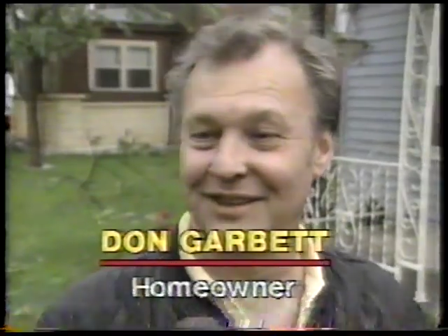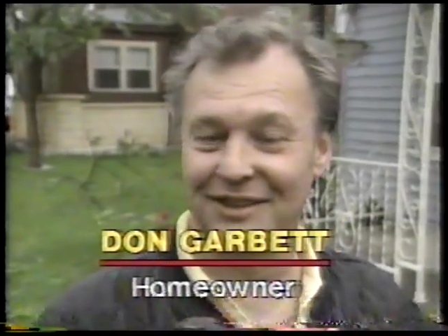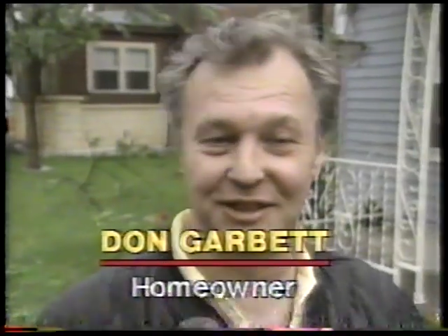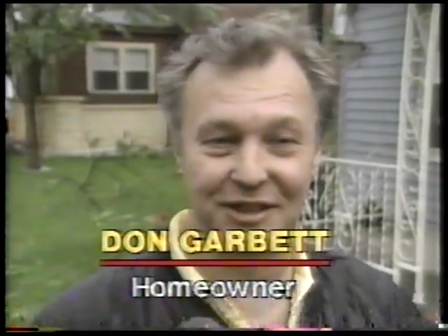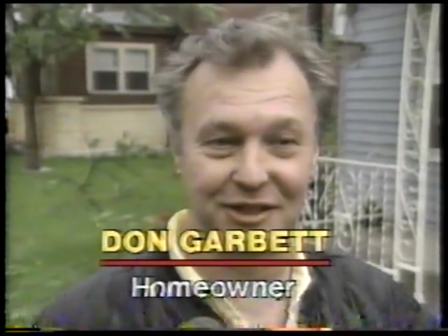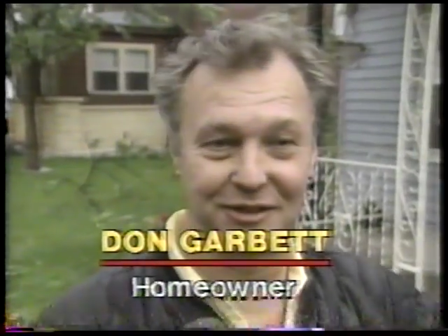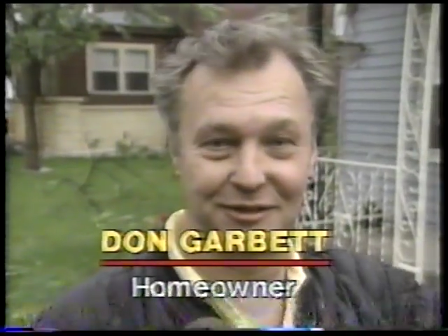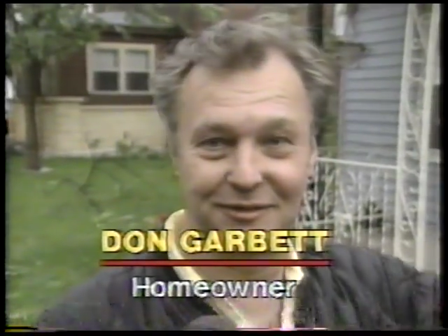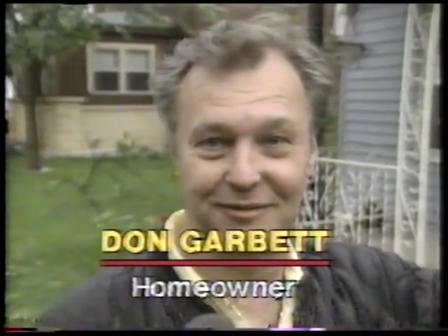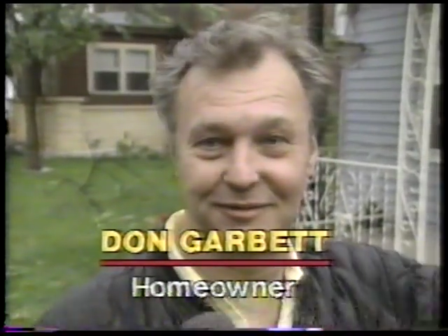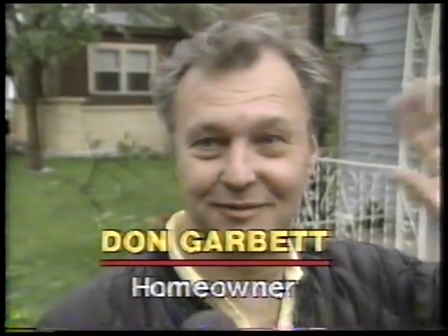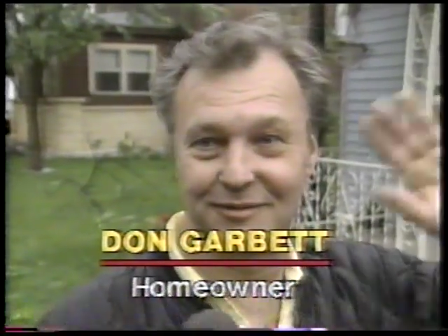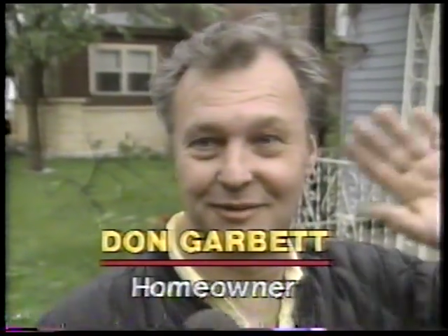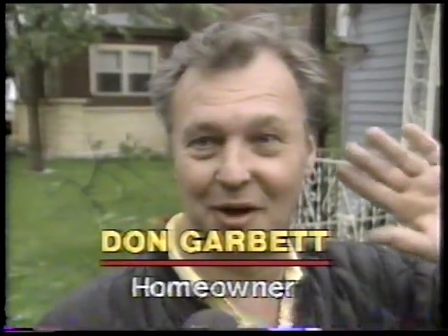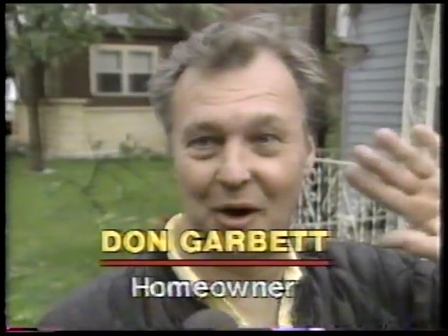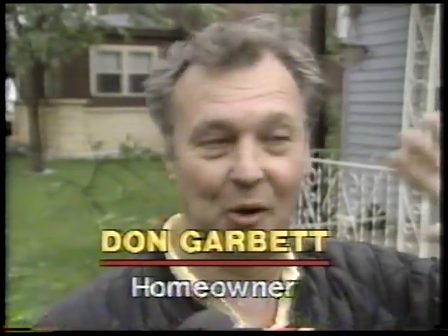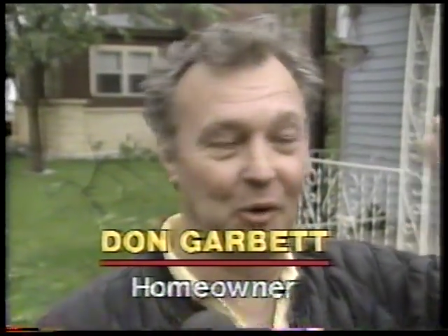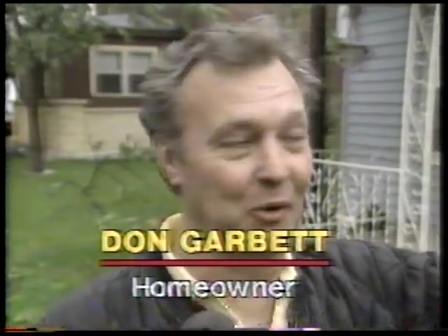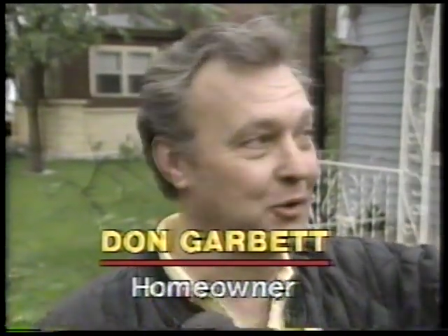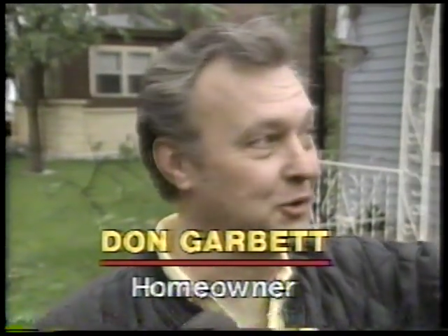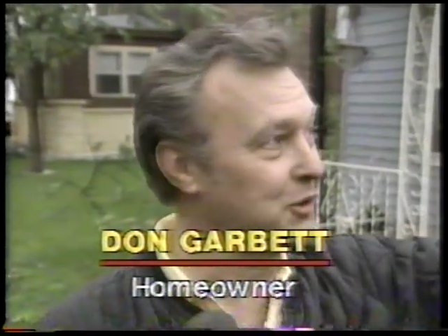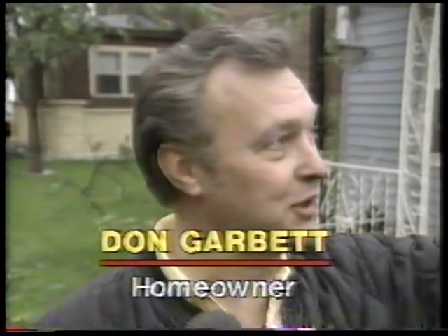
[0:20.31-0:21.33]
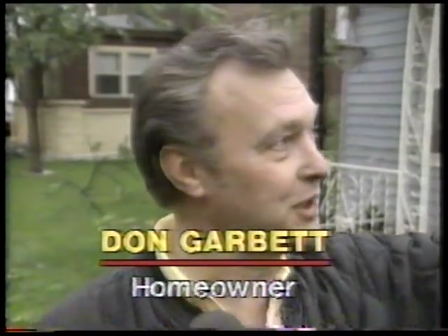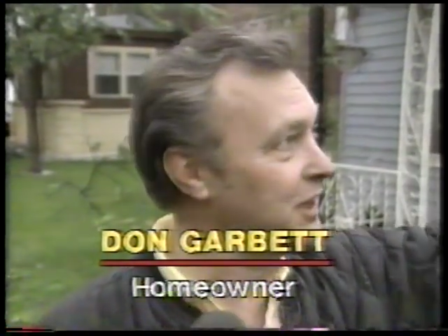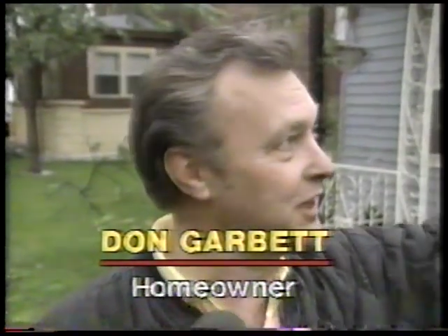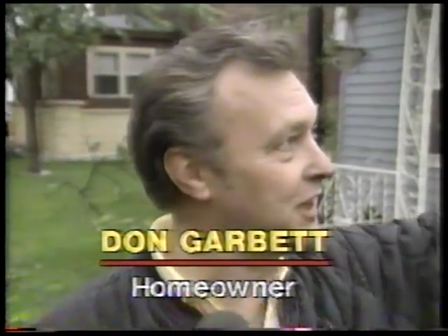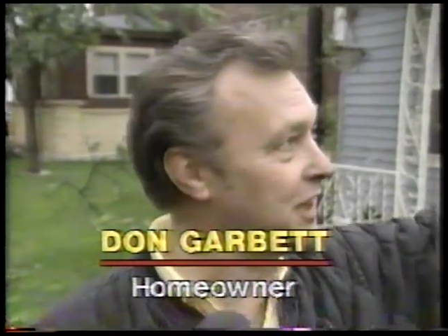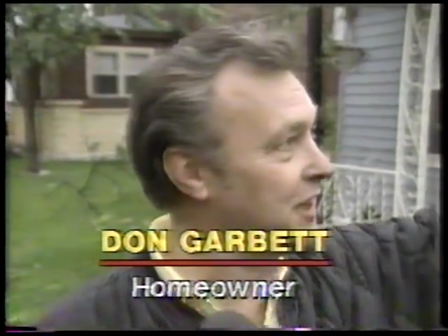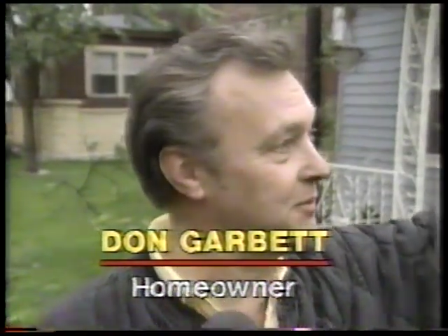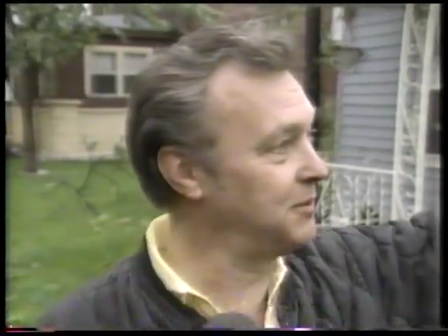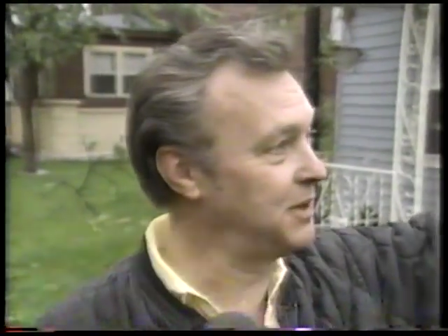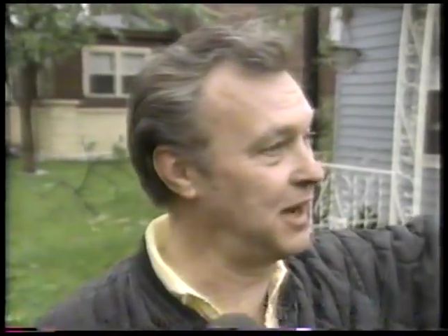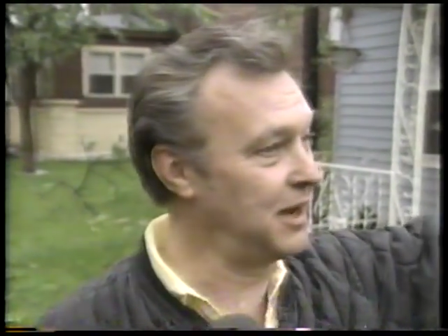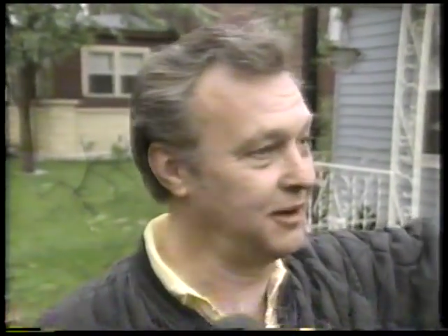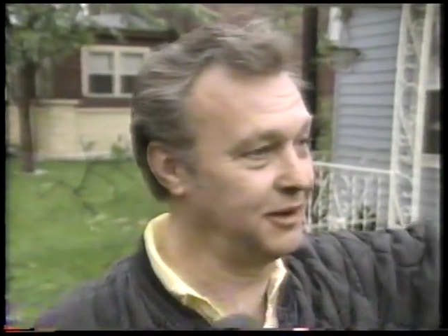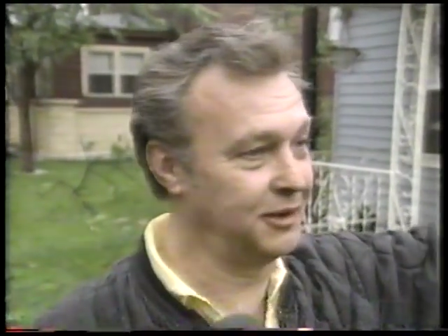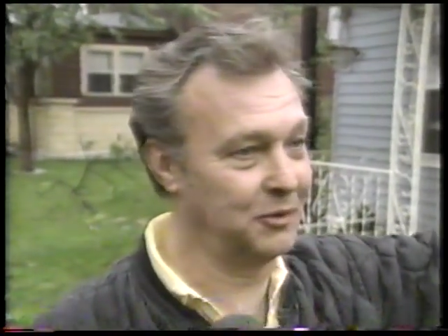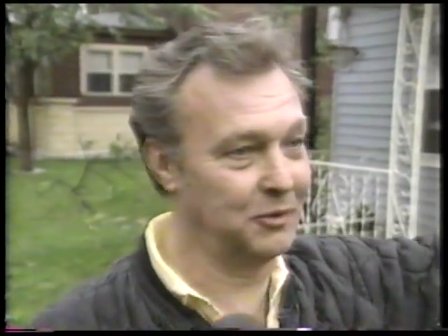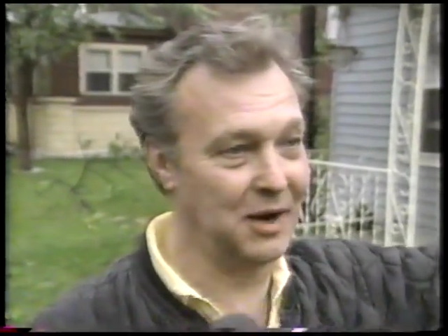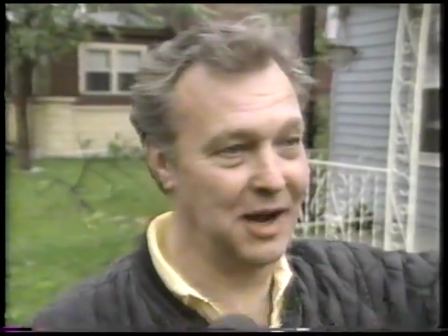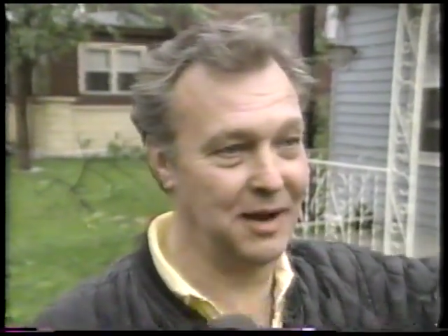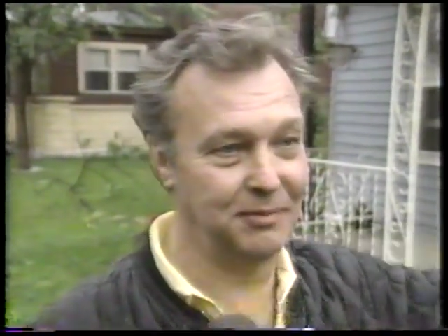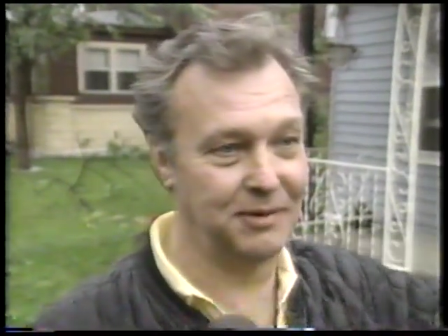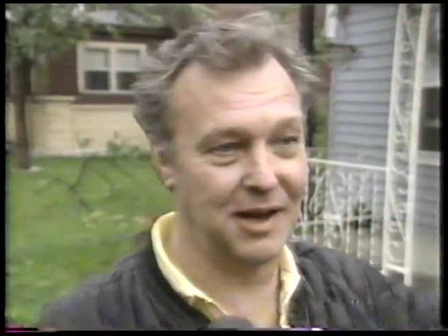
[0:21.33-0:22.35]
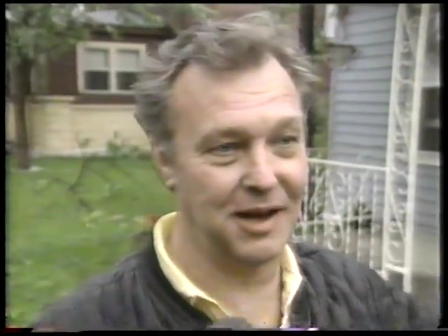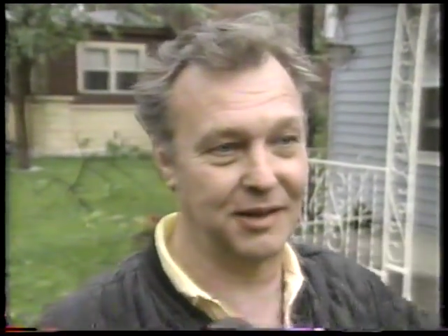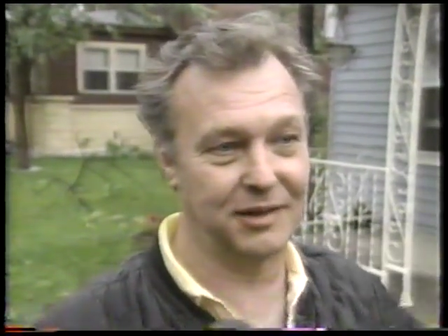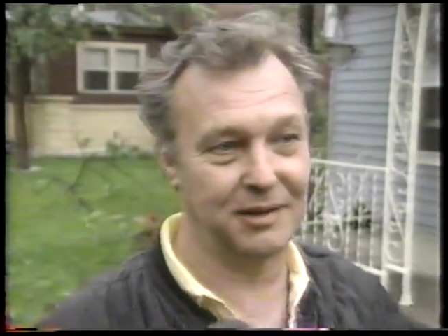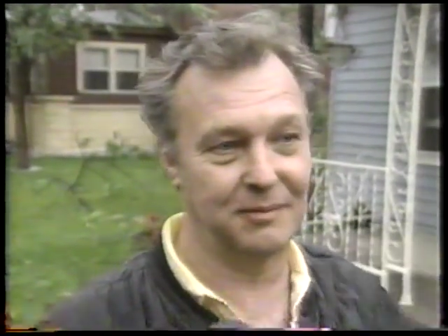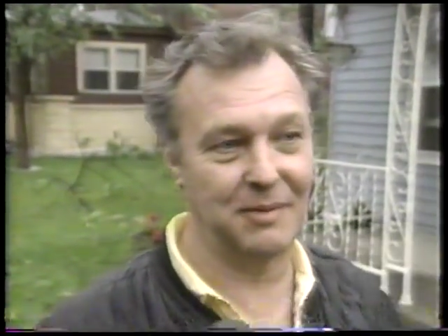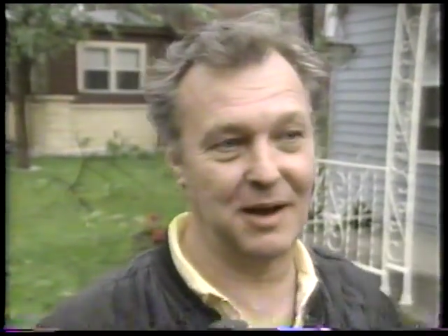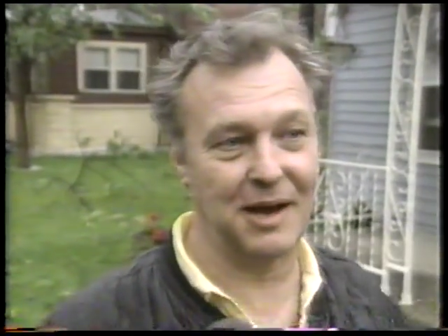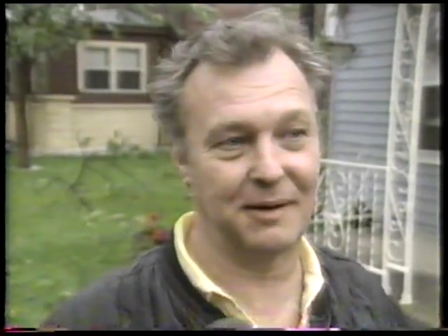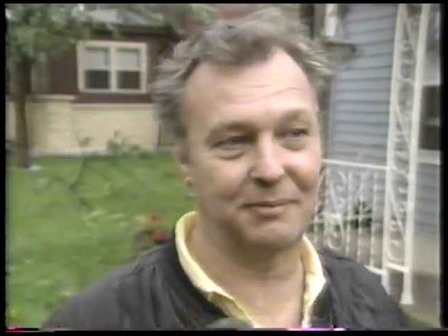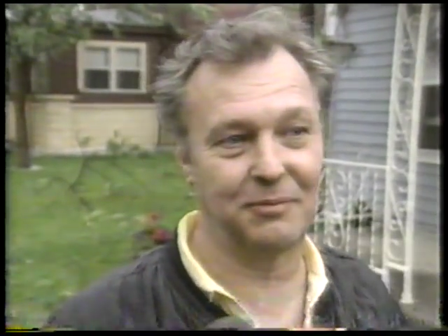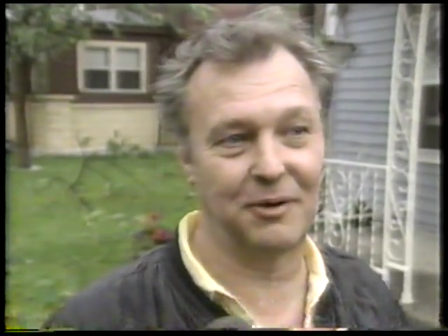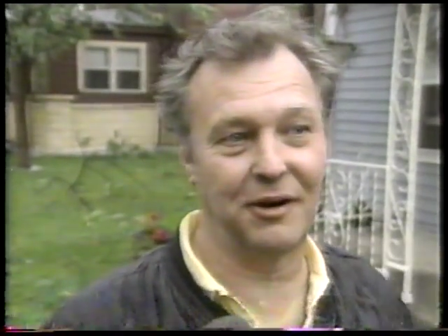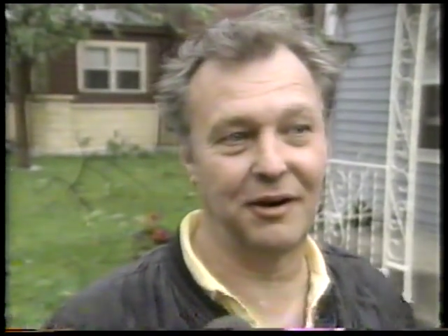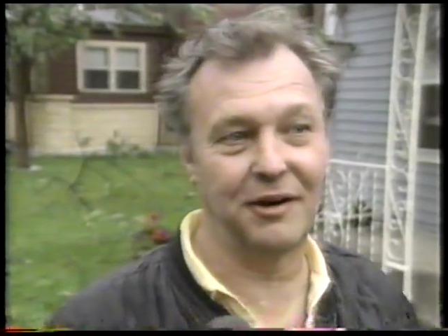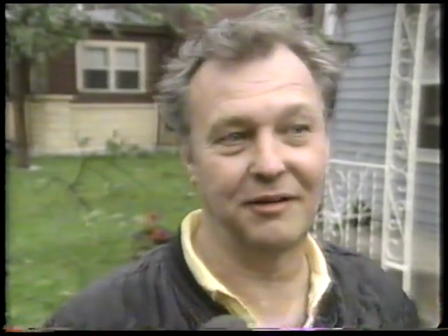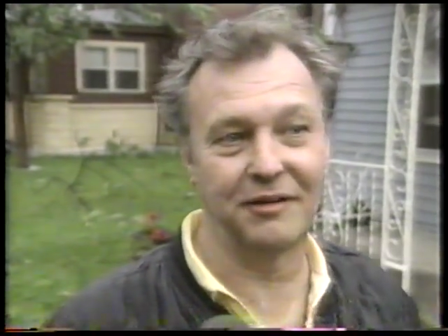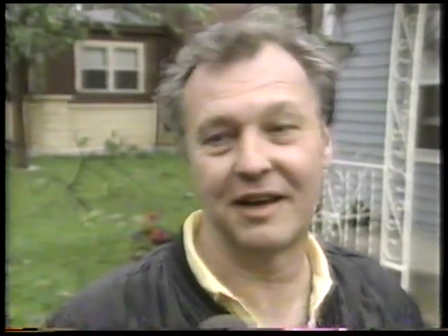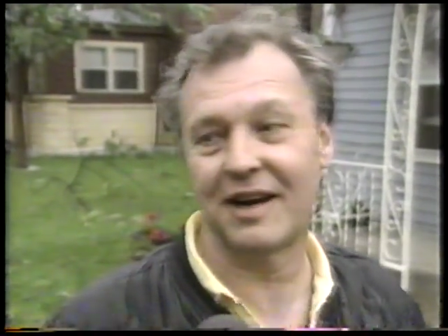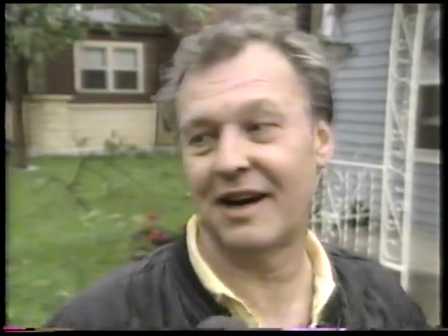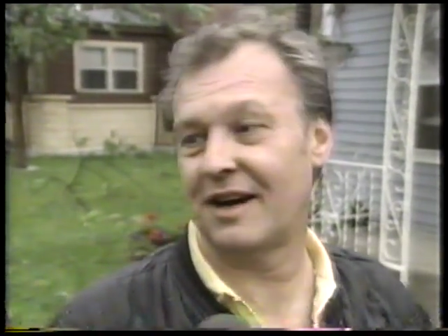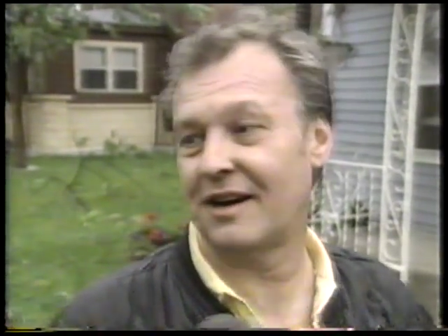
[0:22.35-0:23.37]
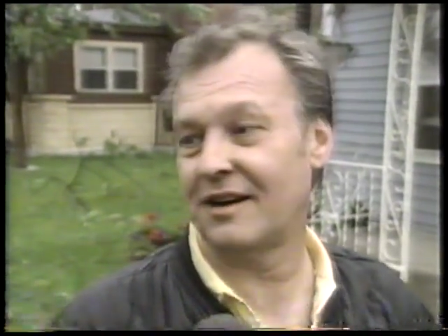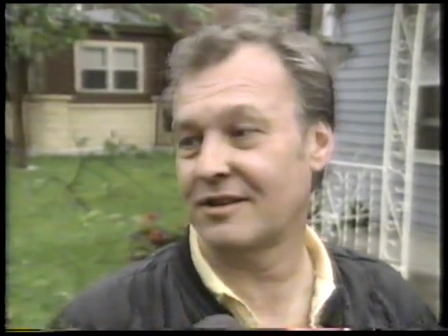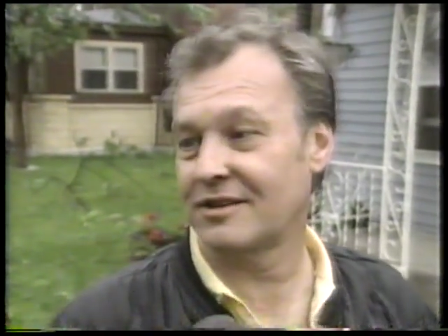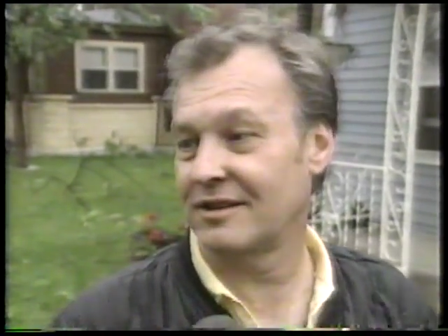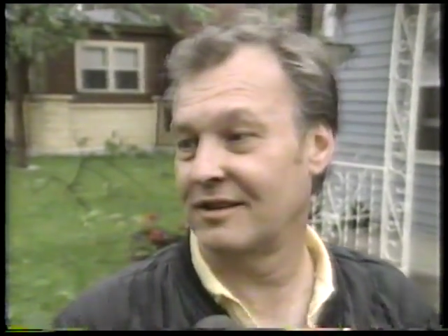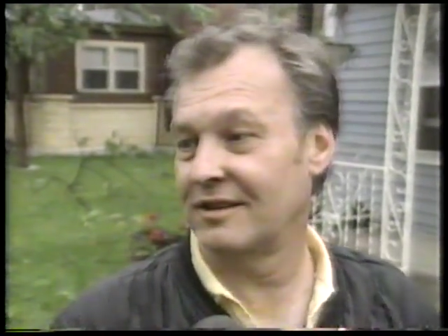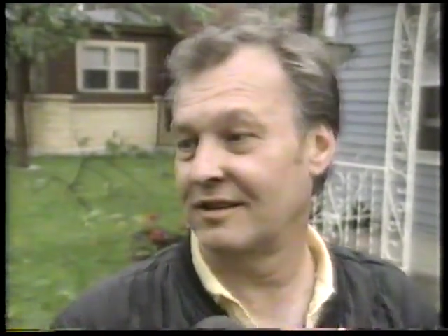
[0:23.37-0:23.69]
Just the whole tree come down and it wiped out the back part of the house.